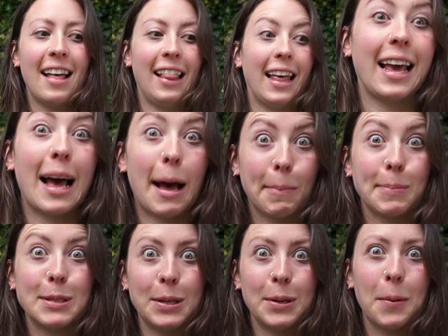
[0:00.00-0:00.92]
like
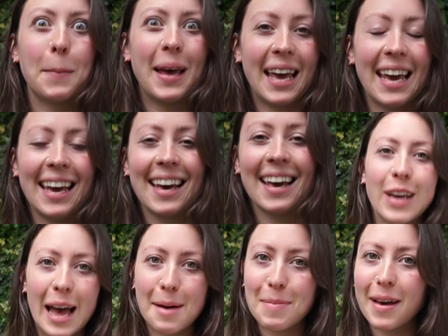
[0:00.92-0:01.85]
absolute peak.
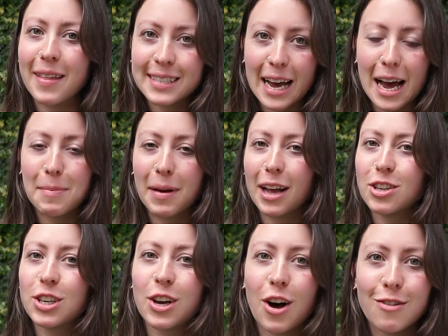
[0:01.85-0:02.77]
Yeah, by the time I
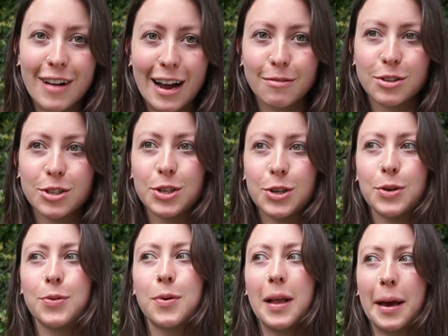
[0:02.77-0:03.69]
actually got around
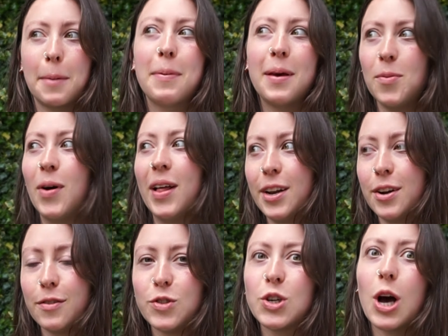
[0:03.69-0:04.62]
to like being well
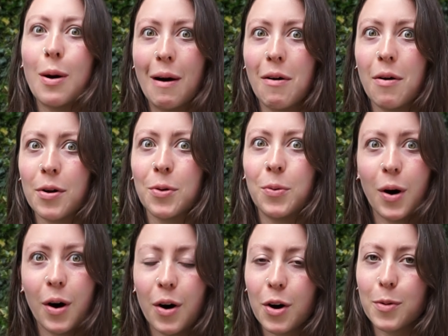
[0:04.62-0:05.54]
enough to go out on a
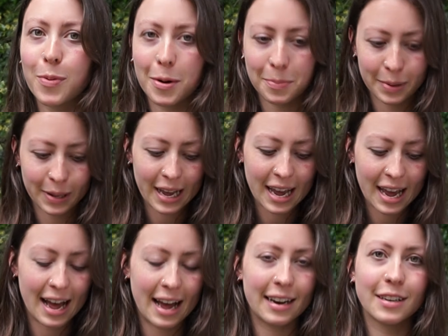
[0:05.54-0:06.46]
walk properly
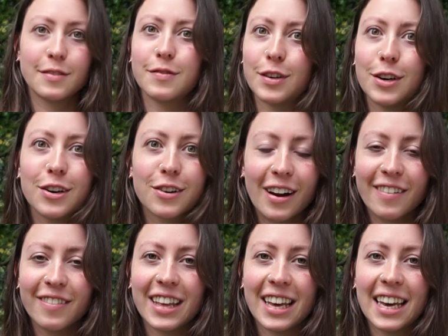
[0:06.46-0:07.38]
and photograph
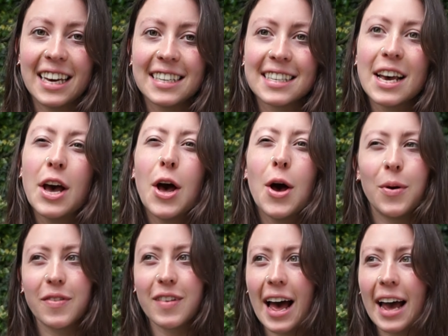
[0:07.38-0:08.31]
these,
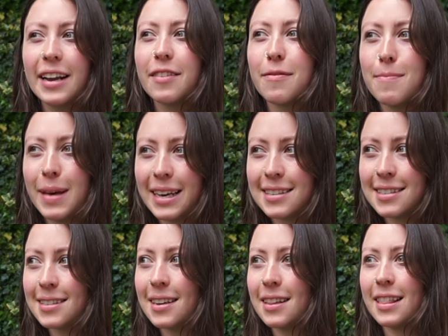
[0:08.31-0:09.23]
we've kind of
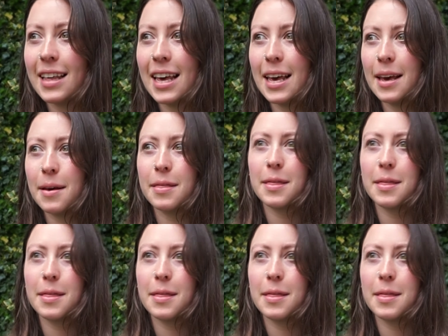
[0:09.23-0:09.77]
missed the